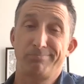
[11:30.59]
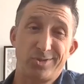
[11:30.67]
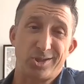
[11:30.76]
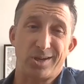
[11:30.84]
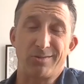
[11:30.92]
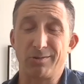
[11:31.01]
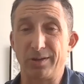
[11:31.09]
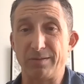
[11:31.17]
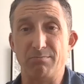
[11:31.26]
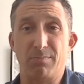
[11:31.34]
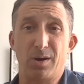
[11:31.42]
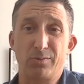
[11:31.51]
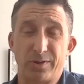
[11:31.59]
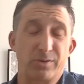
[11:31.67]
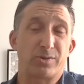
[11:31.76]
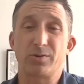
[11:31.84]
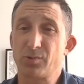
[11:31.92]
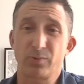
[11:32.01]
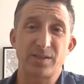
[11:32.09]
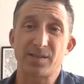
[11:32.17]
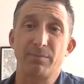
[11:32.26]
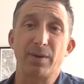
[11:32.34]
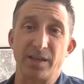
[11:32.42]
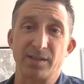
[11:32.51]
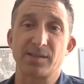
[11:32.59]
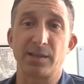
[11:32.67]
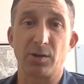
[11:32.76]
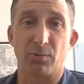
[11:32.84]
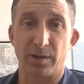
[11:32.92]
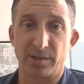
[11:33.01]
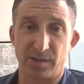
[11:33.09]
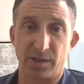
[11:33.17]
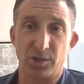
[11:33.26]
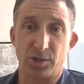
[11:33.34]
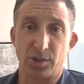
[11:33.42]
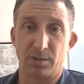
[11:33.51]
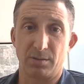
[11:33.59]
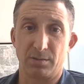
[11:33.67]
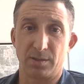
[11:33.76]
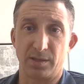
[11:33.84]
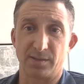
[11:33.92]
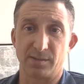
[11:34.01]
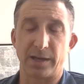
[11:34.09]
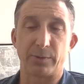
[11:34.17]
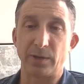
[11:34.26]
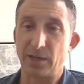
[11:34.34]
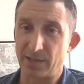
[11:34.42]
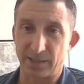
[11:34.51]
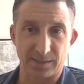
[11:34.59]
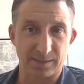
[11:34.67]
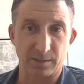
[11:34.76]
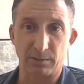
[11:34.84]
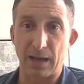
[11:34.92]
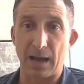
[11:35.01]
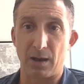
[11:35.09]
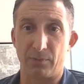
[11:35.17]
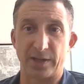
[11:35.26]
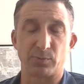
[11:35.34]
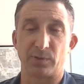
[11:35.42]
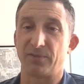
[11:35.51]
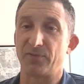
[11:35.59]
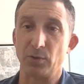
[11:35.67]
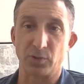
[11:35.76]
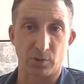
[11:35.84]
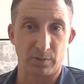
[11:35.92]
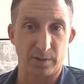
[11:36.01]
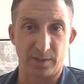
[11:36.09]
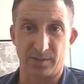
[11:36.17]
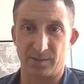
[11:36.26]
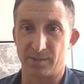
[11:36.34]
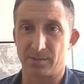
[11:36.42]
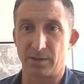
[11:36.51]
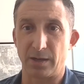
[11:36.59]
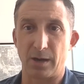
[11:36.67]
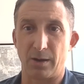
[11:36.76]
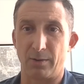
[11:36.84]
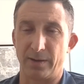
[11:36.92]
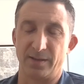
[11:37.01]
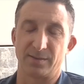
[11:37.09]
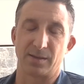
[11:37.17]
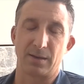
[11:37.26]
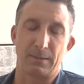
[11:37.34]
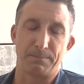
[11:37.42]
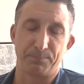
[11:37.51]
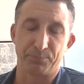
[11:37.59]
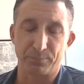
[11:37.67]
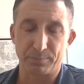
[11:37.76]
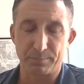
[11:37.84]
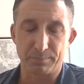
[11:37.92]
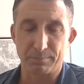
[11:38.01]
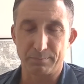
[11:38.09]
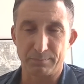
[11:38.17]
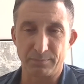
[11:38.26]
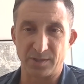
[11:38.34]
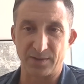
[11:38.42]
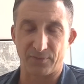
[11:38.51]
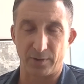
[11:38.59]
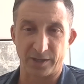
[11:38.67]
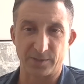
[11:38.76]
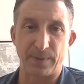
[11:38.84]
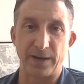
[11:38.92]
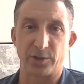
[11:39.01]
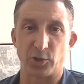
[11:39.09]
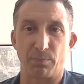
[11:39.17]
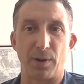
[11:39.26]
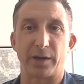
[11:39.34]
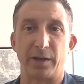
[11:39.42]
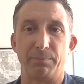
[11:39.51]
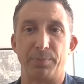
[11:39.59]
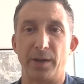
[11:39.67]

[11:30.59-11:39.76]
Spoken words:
Generally, there's always somebody inside the organization that is like, we need to get to the cloud. That's what the future is. It is a different expenditure bucket.